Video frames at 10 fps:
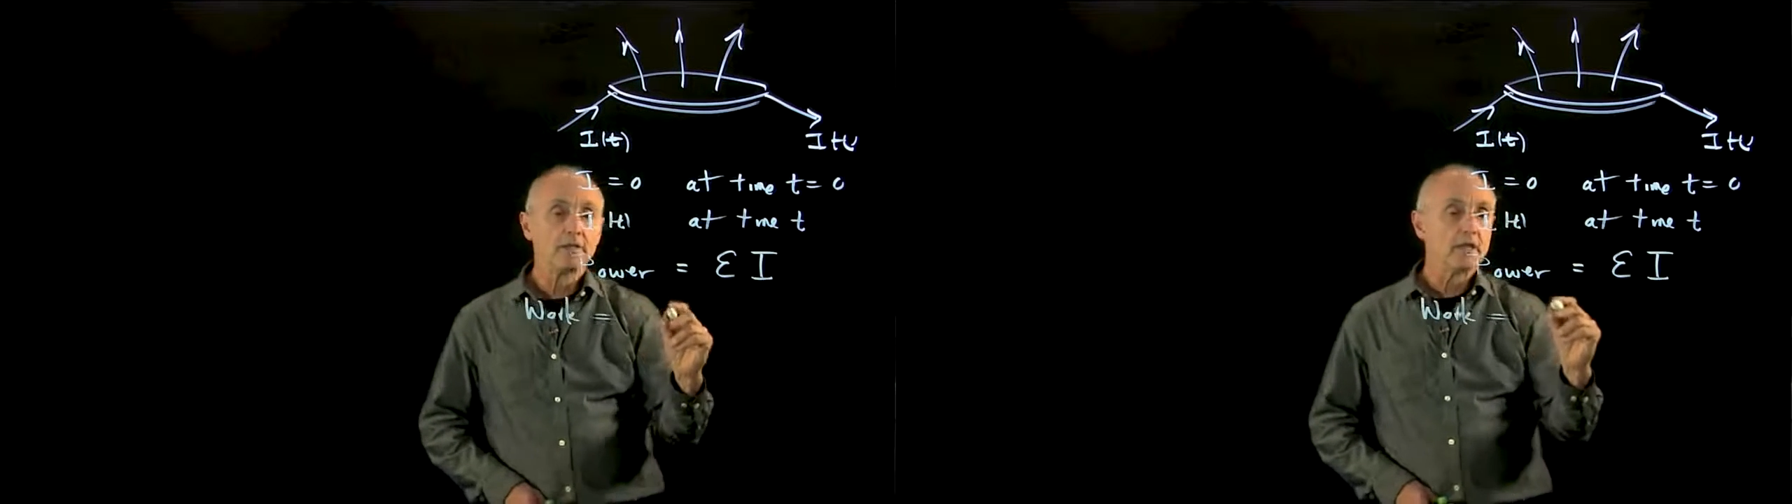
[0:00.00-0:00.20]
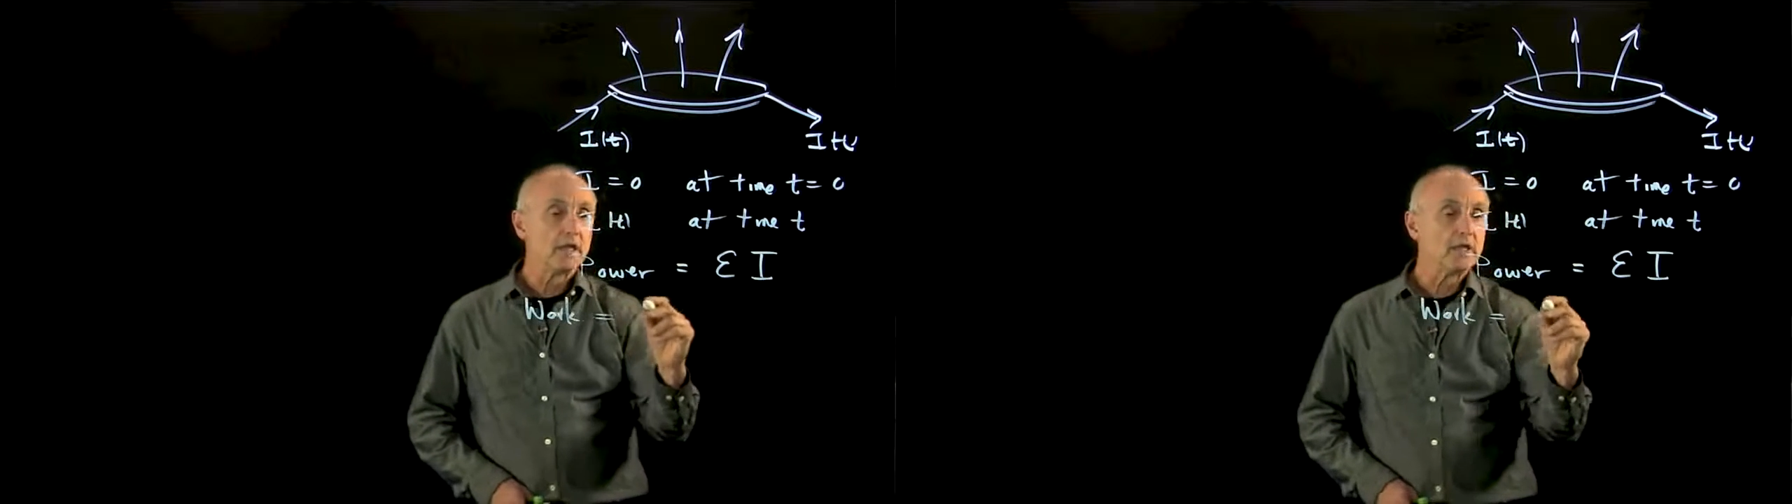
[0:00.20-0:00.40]

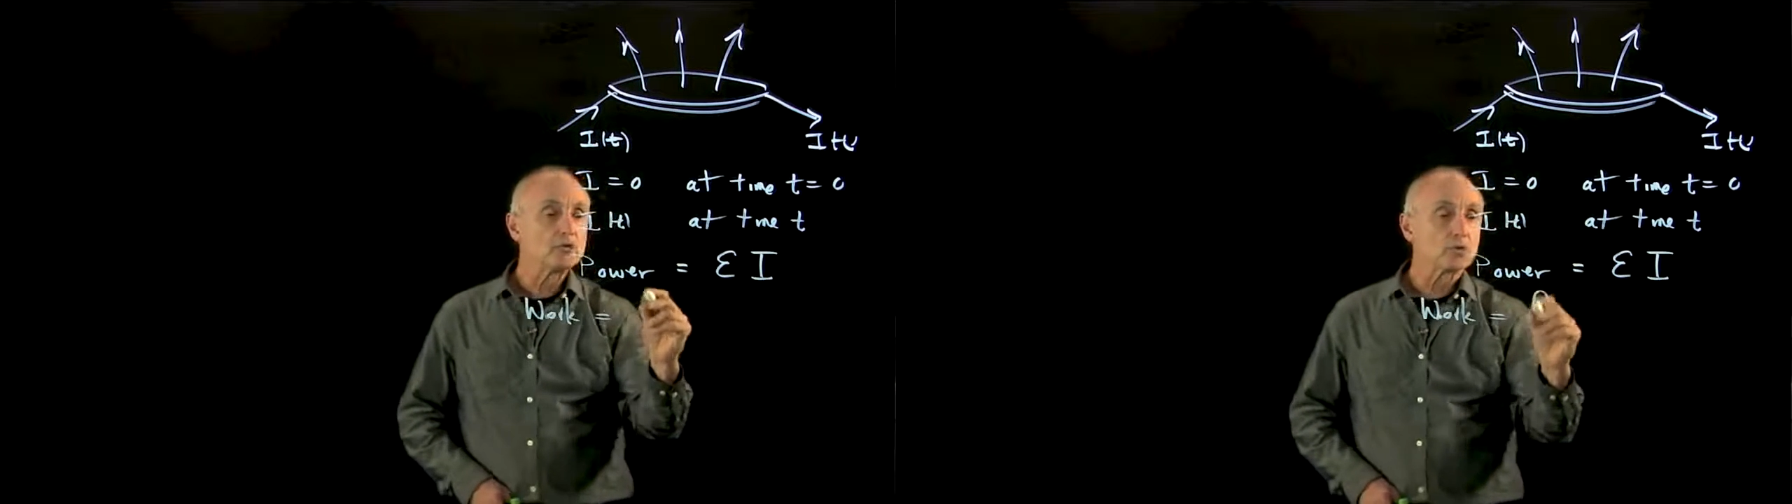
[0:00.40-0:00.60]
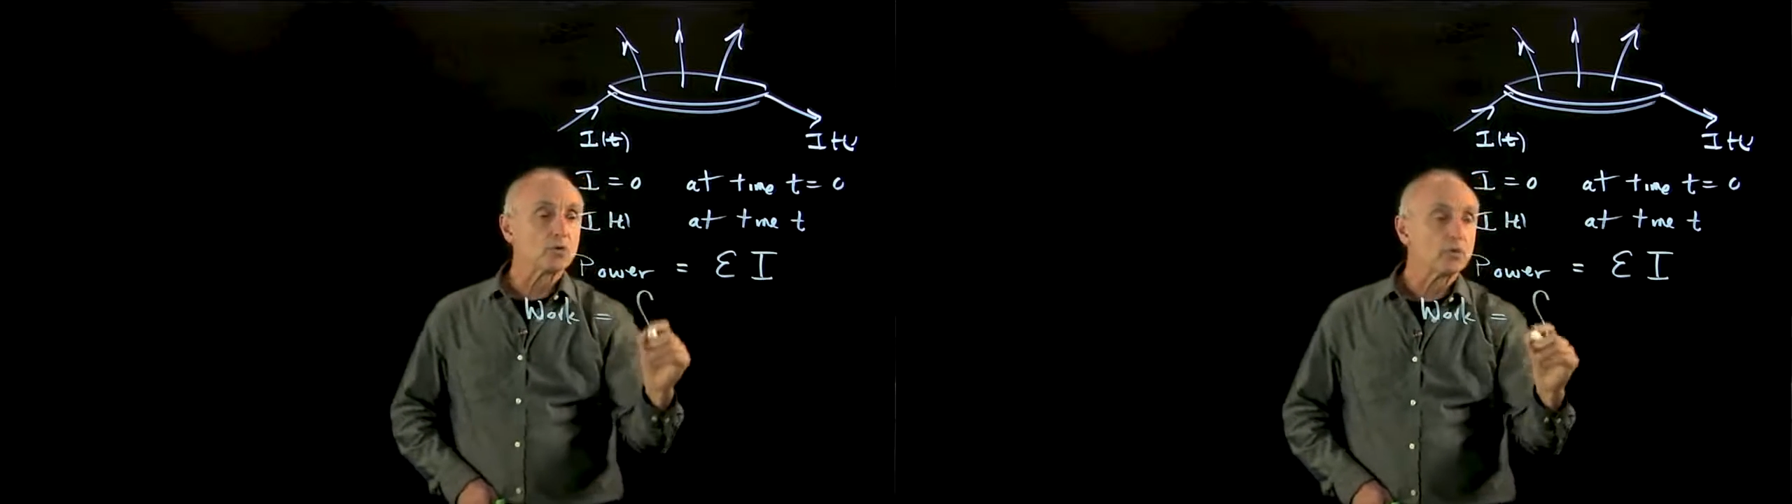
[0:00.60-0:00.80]
the
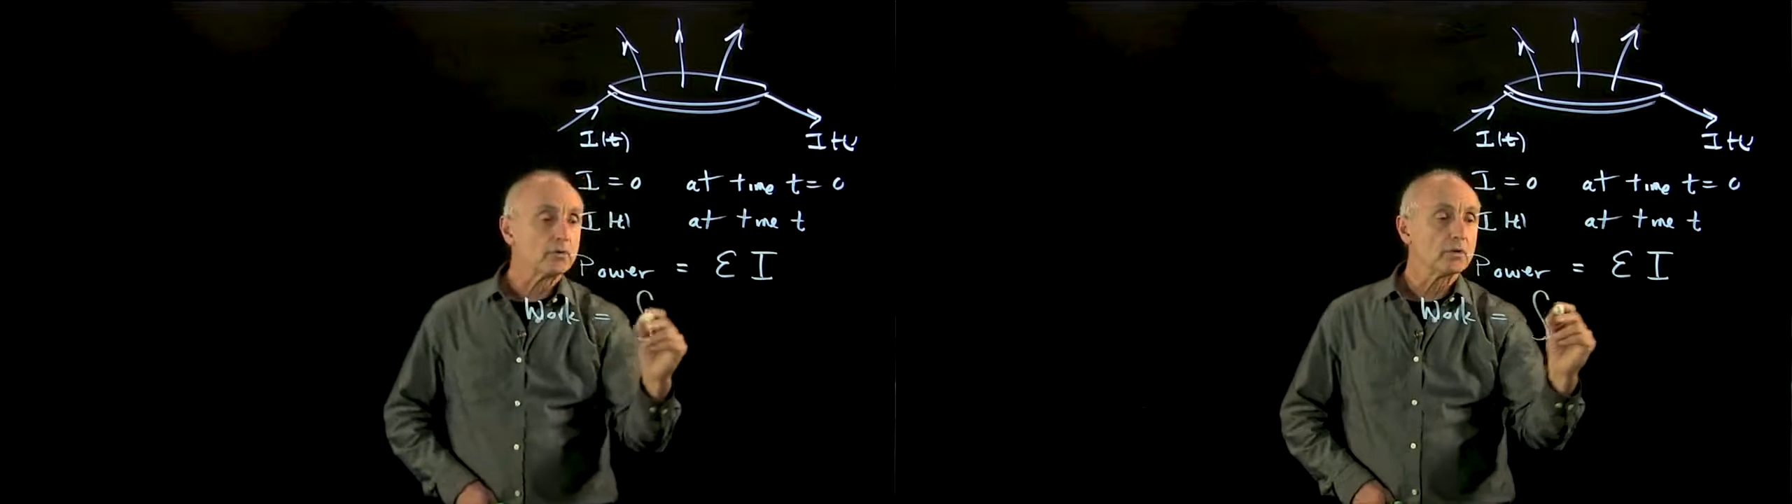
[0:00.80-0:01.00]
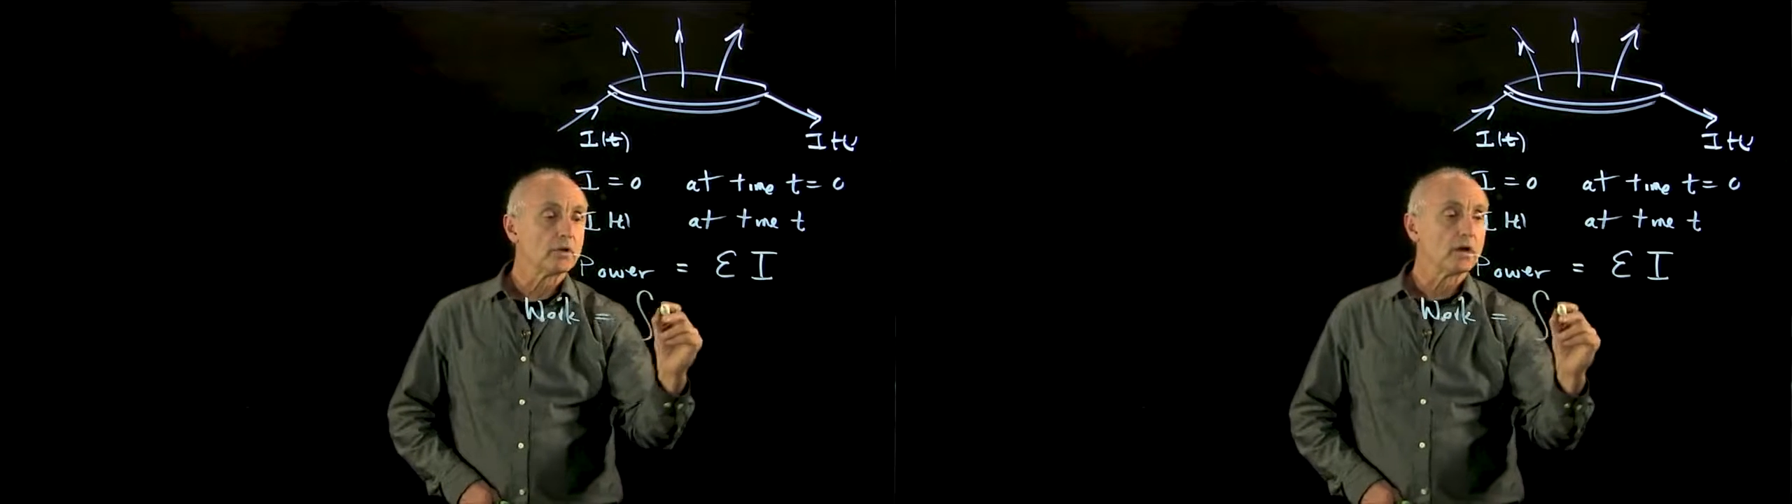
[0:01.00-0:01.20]

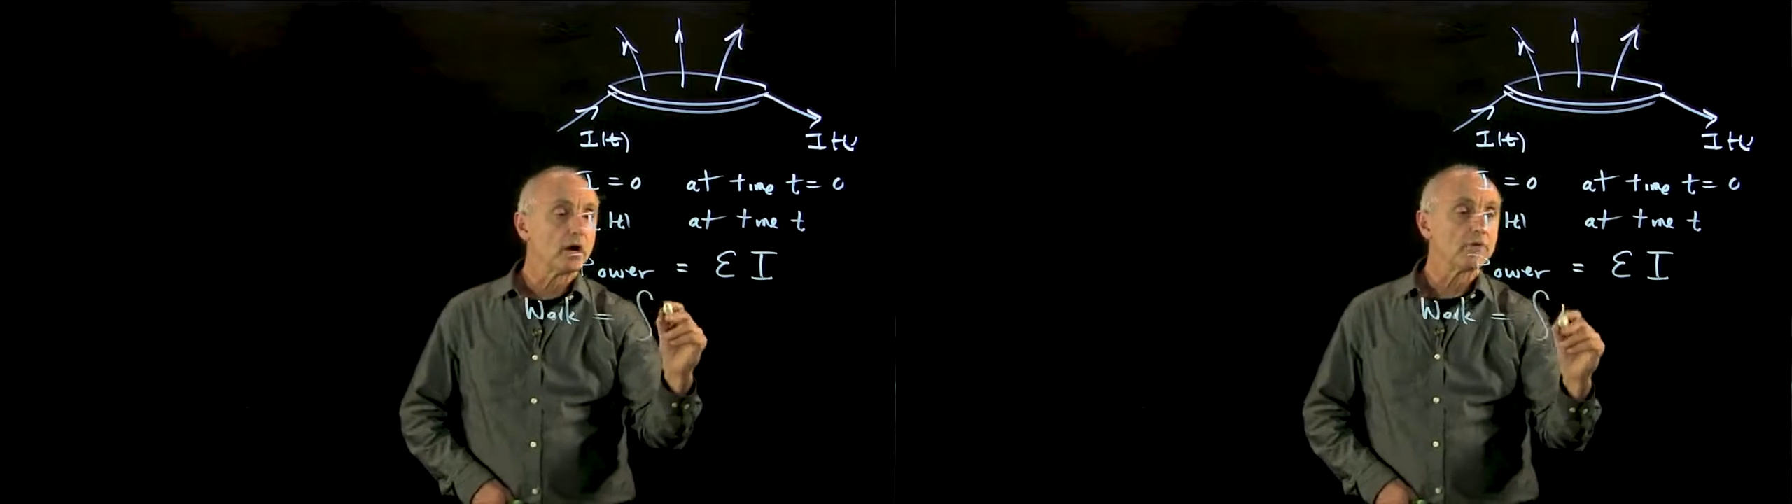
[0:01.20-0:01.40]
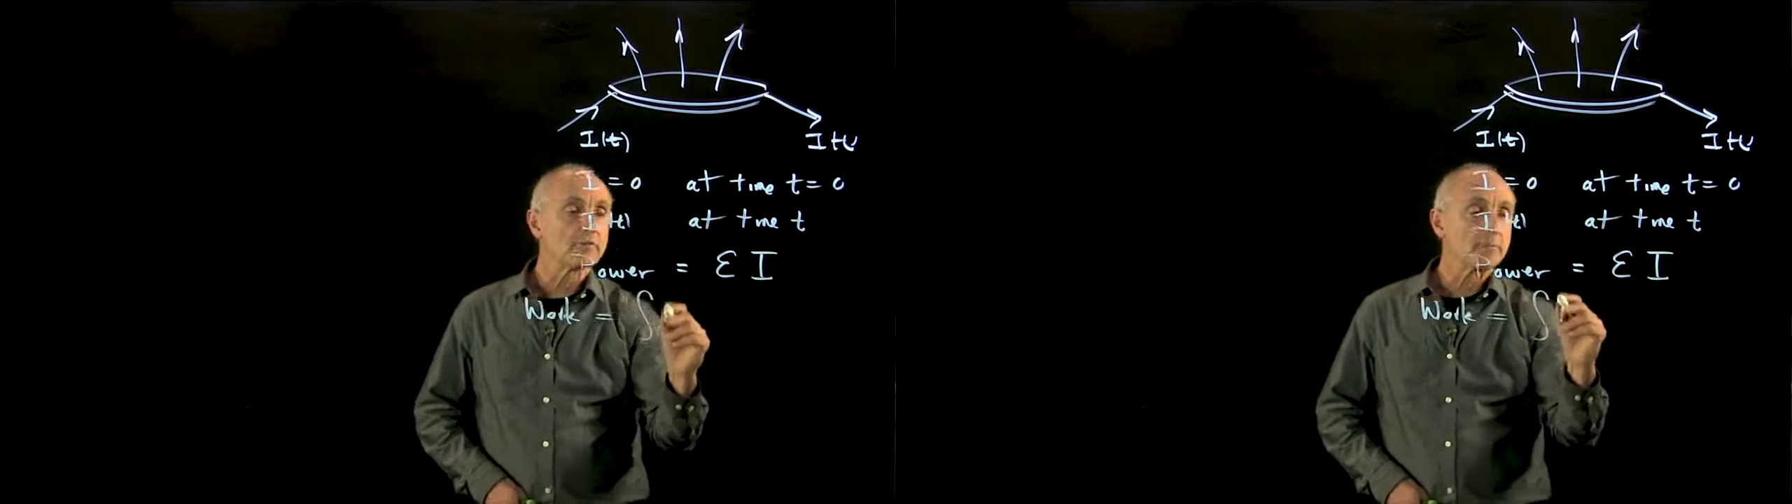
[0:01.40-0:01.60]
integral
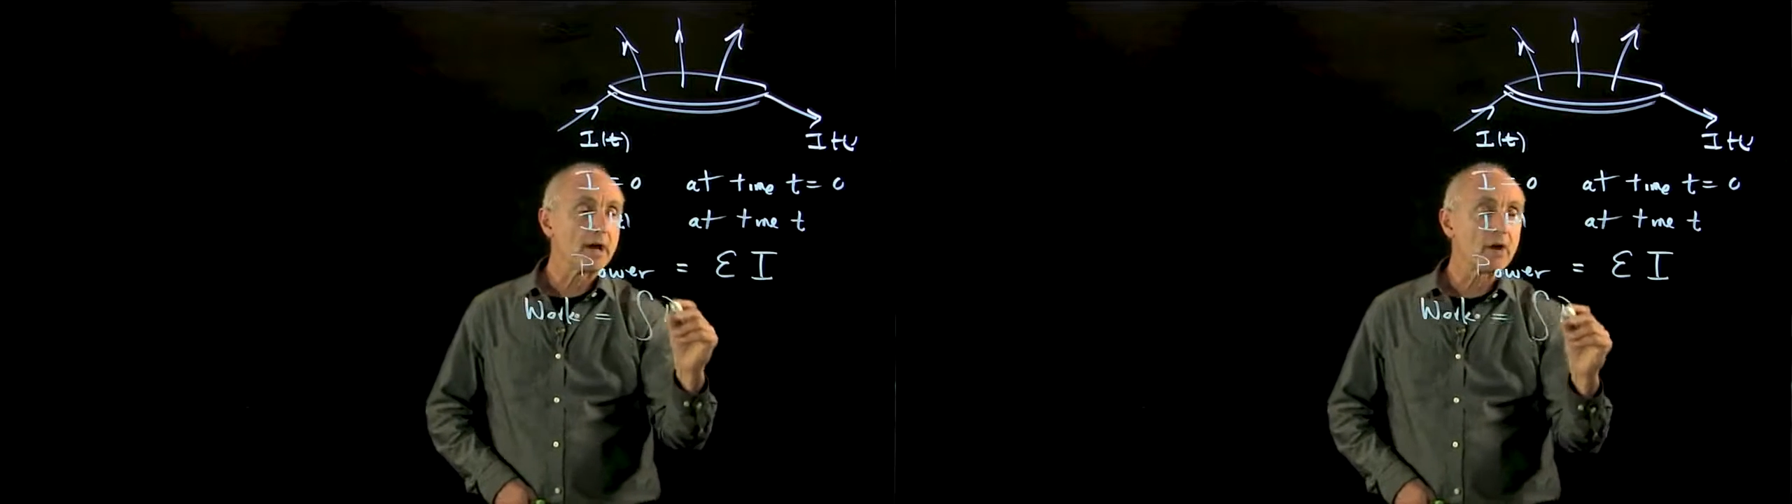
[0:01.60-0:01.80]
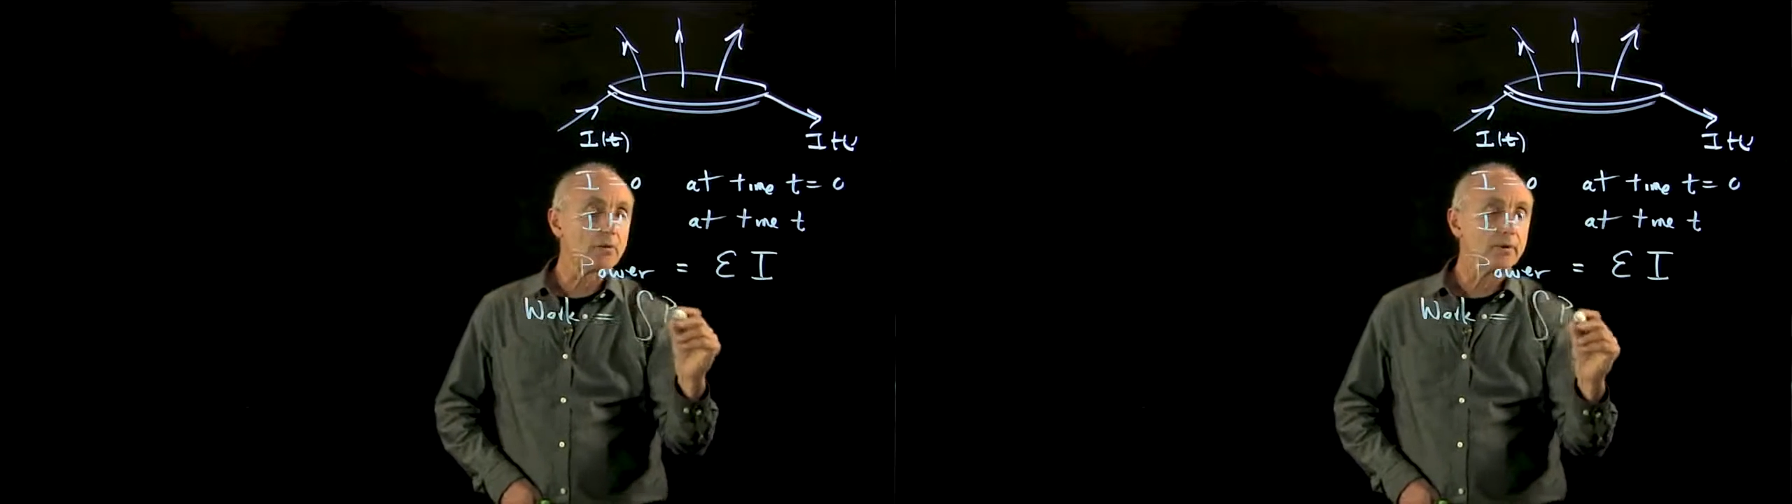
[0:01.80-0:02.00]
of the
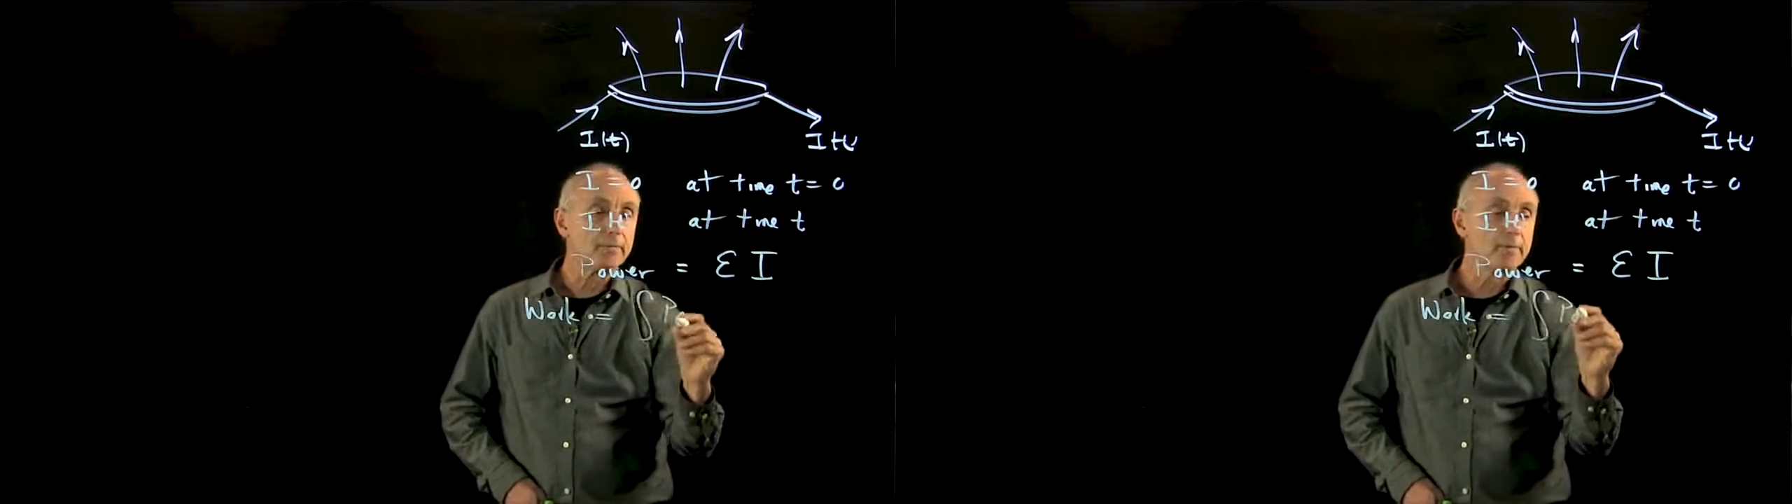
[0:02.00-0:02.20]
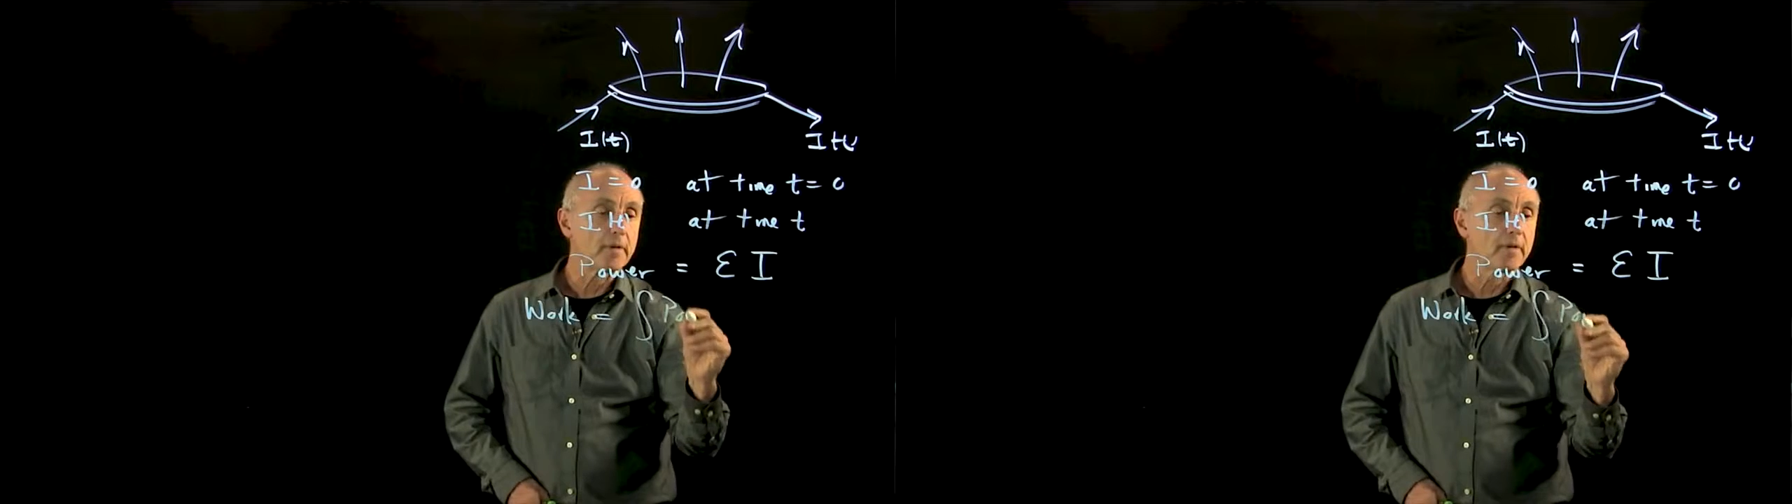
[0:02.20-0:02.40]
power